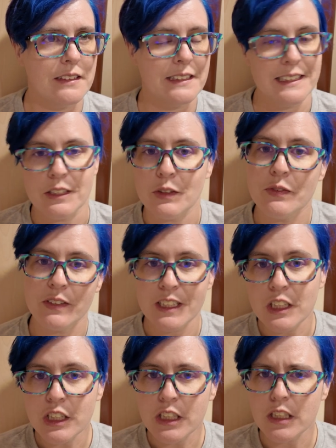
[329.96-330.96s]
Little
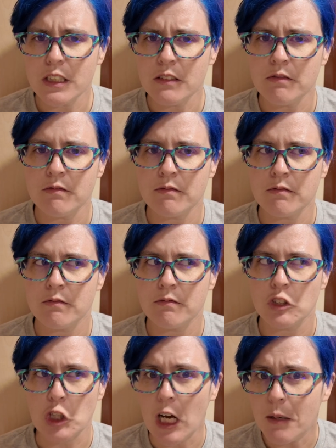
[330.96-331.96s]
Fiddler
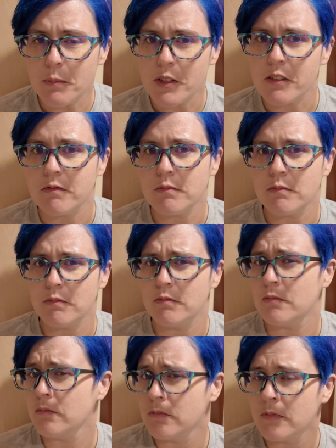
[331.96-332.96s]
shops.
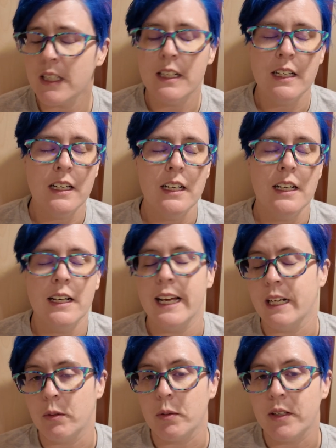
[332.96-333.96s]

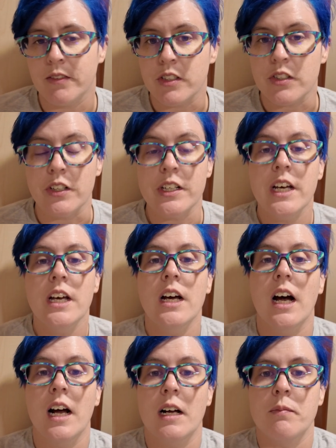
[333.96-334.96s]
Anyway, whatever it's called.
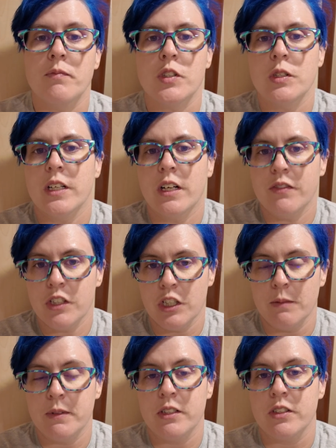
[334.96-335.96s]
So you get off the
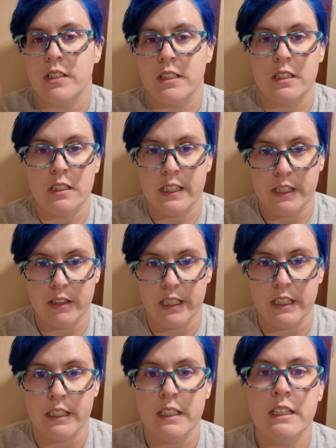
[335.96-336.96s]
ship, there's this little
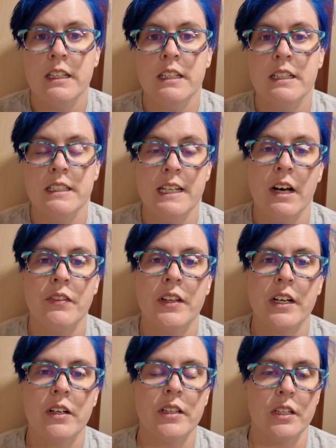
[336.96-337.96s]
area down
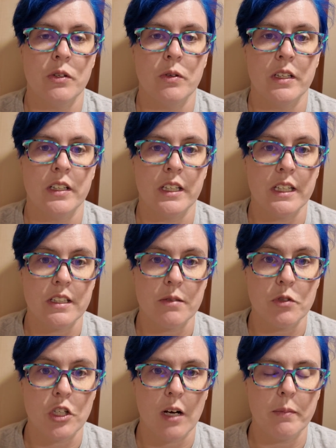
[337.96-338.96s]
there that you can like get
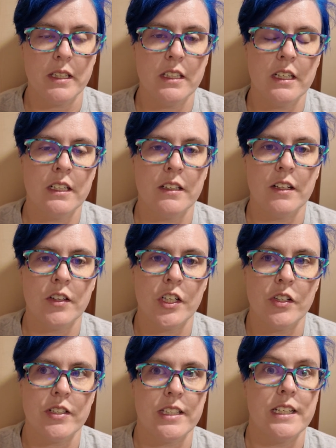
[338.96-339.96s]
some shopping done, and then
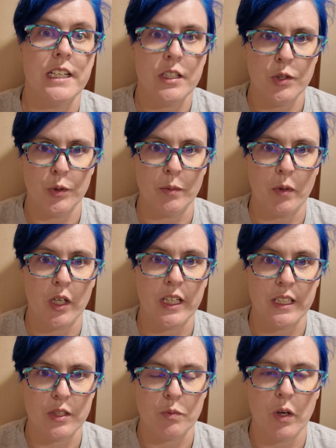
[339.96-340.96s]
there's an indoor
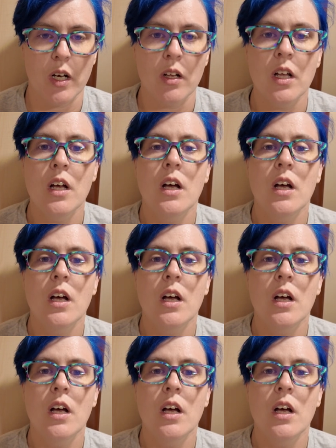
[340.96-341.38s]
market as well.